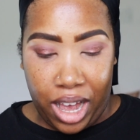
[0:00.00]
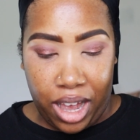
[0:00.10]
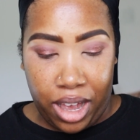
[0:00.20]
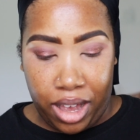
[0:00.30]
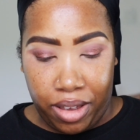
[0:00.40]

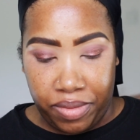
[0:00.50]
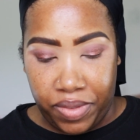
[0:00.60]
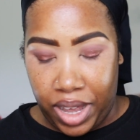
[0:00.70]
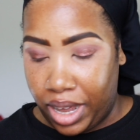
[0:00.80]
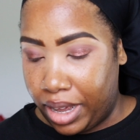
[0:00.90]

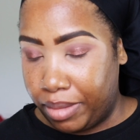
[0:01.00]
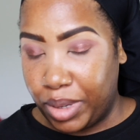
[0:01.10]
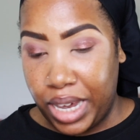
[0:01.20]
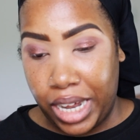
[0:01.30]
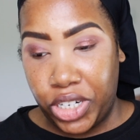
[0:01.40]
of
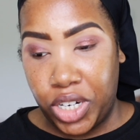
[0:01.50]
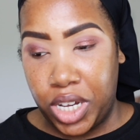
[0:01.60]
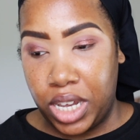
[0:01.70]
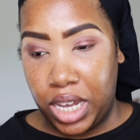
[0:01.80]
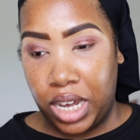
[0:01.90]

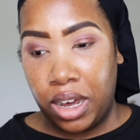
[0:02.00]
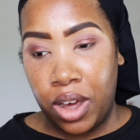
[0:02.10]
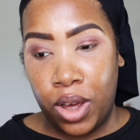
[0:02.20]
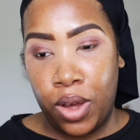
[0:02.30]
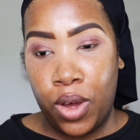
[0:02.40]
catching
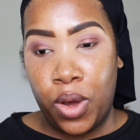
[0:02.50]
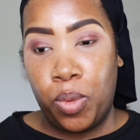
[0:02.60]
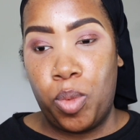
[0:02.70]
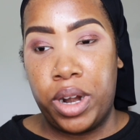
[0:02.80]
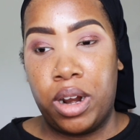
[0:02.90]

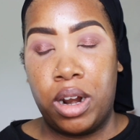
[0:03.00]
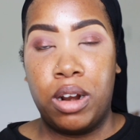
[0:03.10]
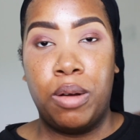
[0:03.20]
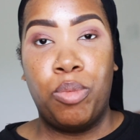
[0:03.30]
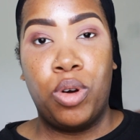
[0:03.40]
one of
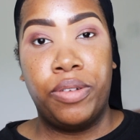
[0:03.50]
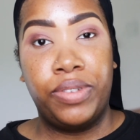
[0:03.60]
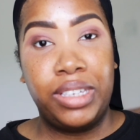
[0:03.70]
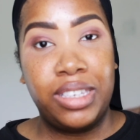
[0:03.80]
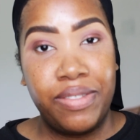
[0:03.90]
her more
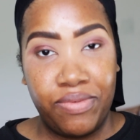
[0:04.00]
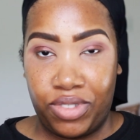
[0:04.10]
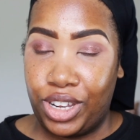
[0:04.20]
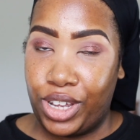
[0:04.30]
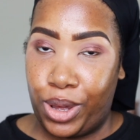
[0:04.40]
recent
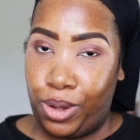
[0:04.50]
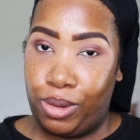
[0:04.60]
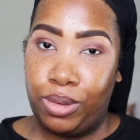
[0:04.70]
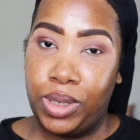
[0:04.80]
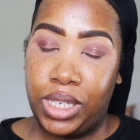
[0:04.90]

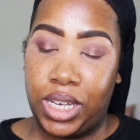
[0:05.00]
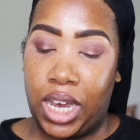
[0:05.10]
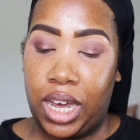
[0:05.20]
videos